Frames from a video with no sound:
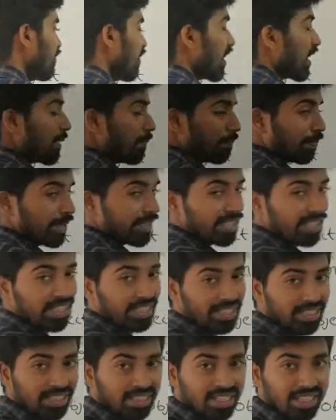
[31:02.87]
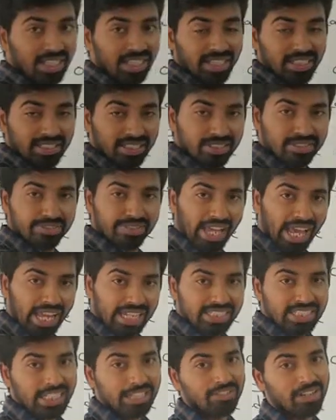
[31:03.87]
represent
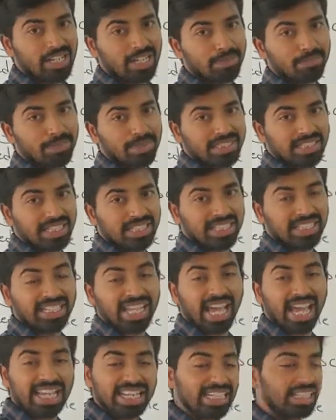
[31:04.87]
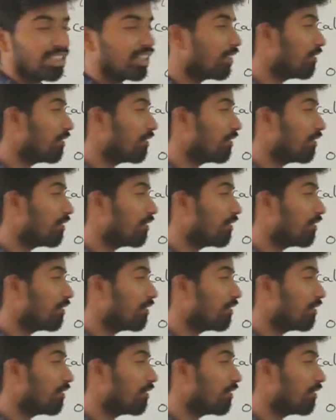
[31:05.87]
the direction of